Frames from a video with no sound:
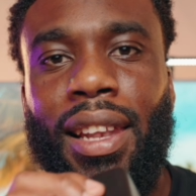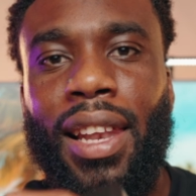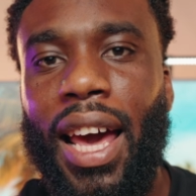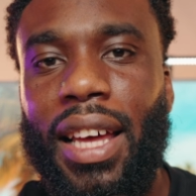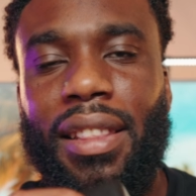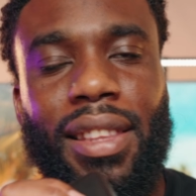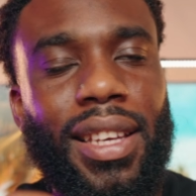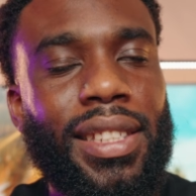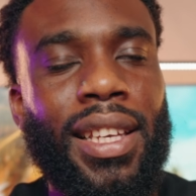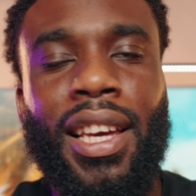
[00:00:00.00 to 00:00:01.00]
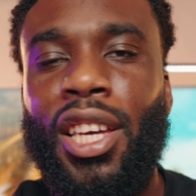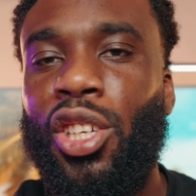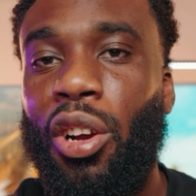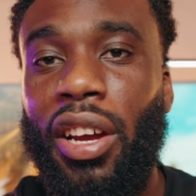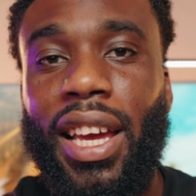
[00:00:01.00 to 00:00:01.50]
like this,
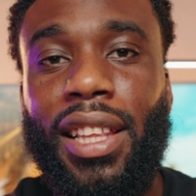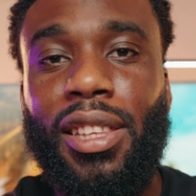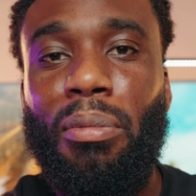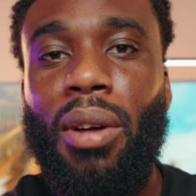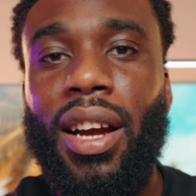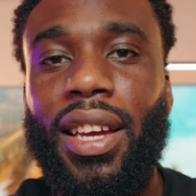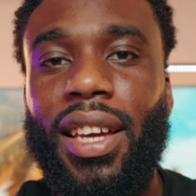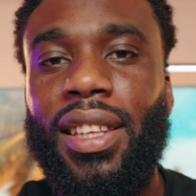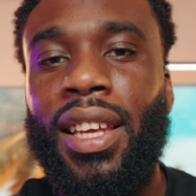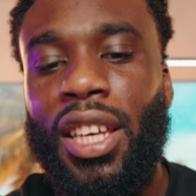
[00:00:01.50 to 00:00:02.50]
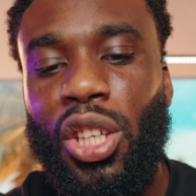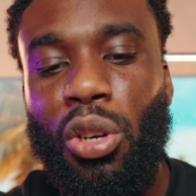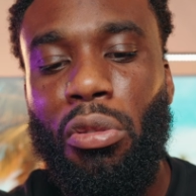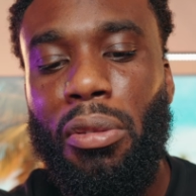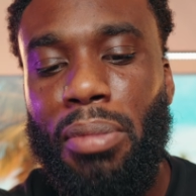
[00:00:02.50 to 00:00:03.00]
you're in the market,
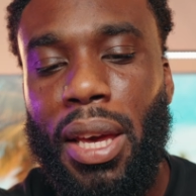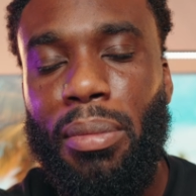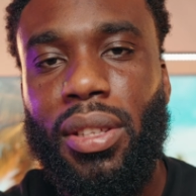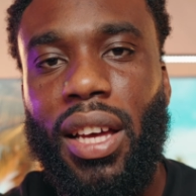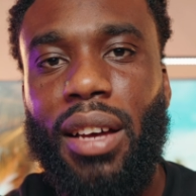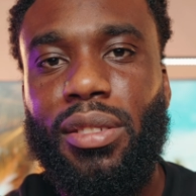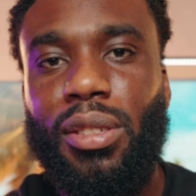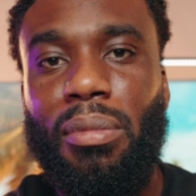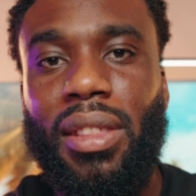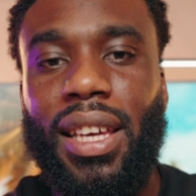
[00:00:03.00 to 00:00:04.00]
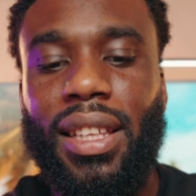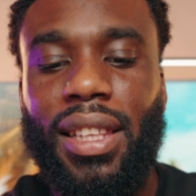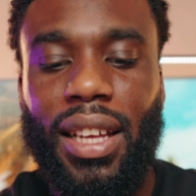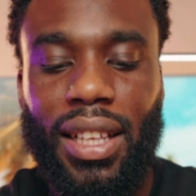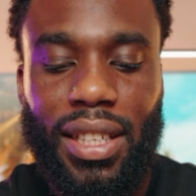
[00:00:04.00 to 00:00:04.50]
you will be able to have something
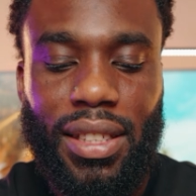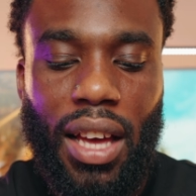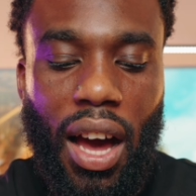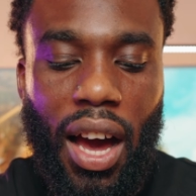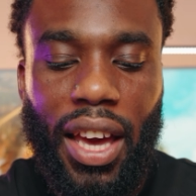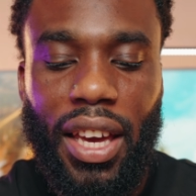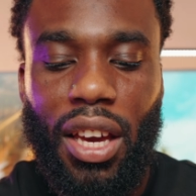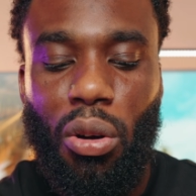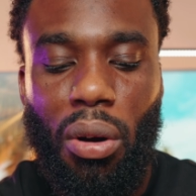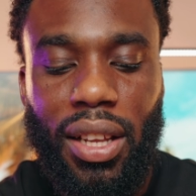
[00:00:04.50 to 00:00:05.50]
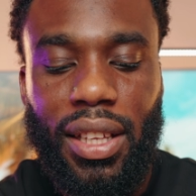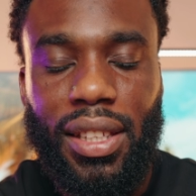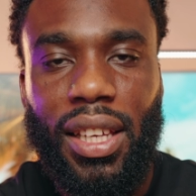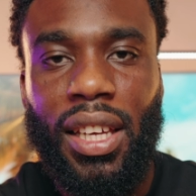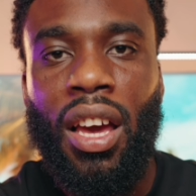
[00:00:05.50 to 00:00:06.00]
that is high
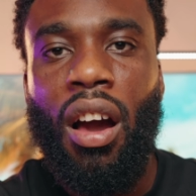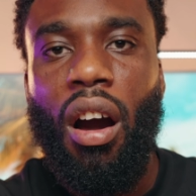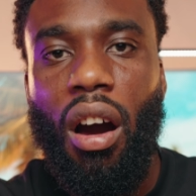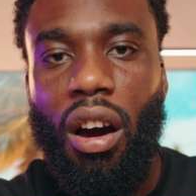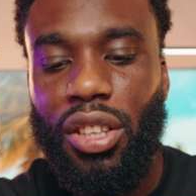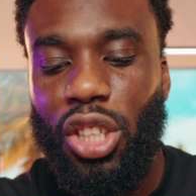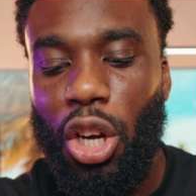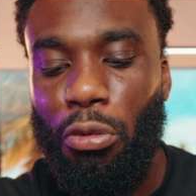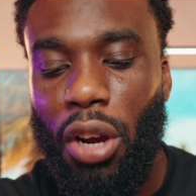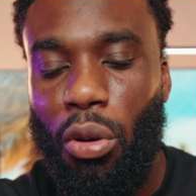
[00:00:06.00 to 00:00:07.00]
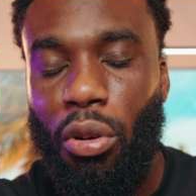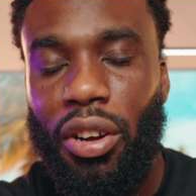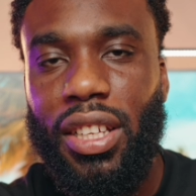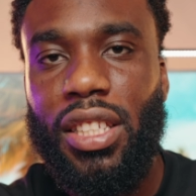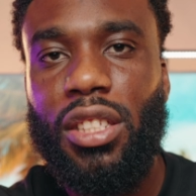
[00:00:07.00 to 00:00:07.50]
quality audio
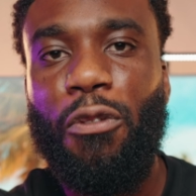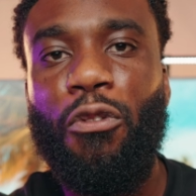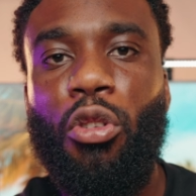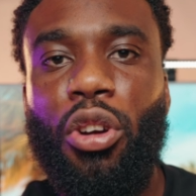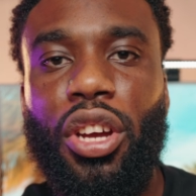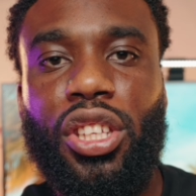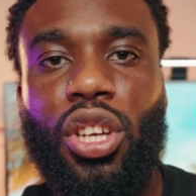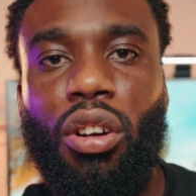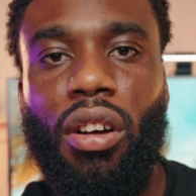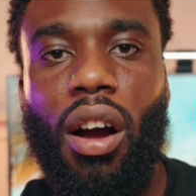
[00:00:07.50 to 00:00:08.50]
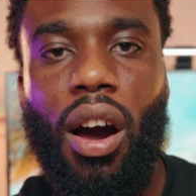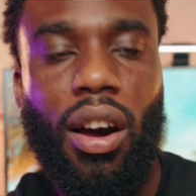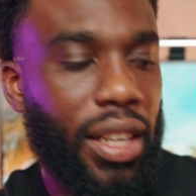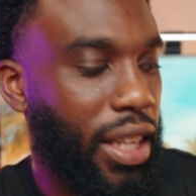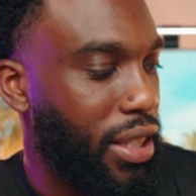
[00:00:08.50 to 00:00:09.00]
recordings for your
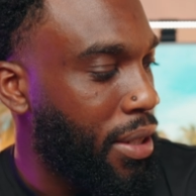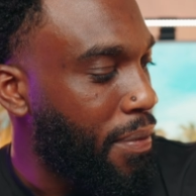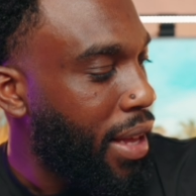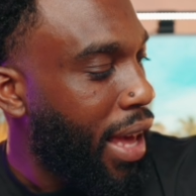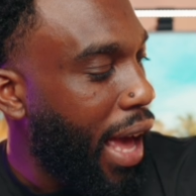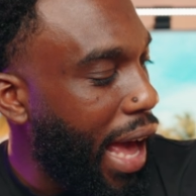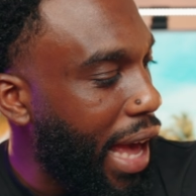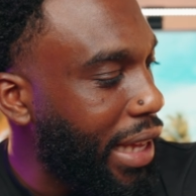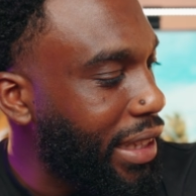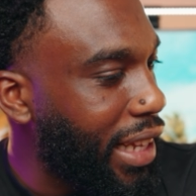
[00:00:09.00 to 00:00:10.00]
audience. And